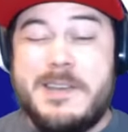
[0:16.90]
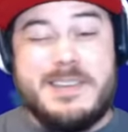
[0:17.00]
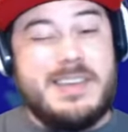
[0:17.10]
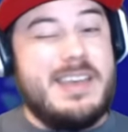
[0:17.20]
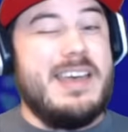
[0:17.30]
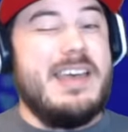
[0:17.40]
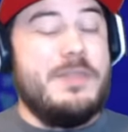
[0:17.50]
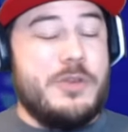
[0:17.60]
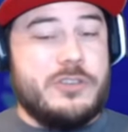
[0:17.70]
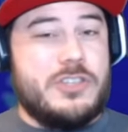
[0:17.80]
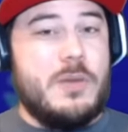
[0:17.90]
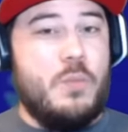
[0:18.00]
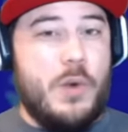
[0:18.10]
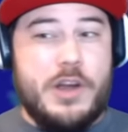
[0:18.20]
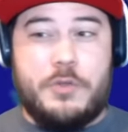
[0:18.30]
Eh, there's
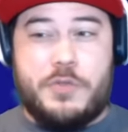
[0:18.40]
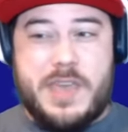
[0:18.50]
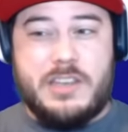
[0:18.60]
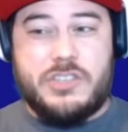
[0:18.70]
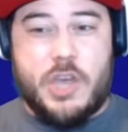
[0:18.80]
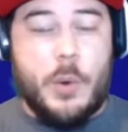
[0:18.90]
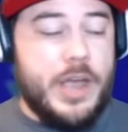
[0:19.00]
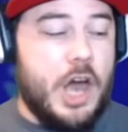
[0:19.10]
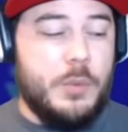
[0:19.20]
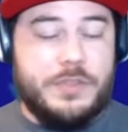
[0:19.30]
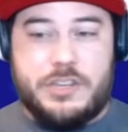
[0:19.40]
some weird things going on with the